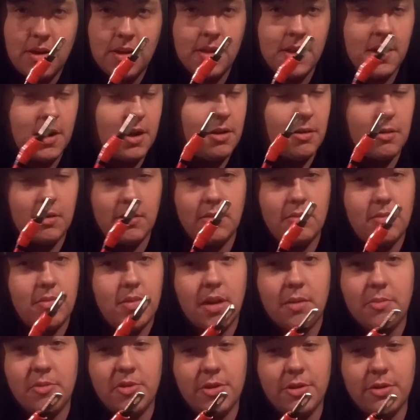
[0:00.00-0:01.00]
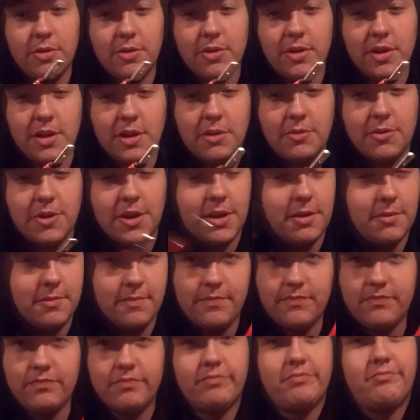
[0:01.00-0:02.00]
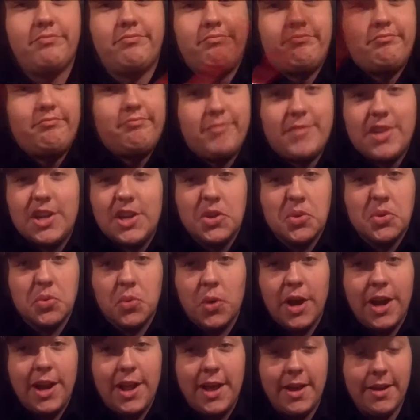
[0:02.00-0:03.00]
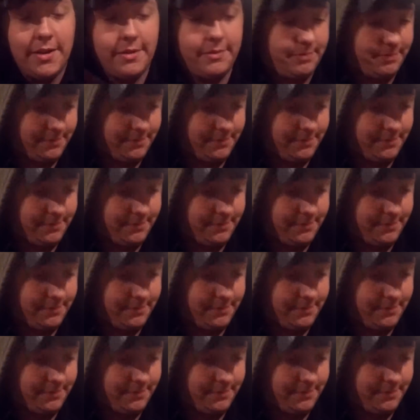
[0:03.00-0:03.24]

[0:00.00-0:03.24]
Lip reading: on there, but I'm gonna do it anyway, cause why not?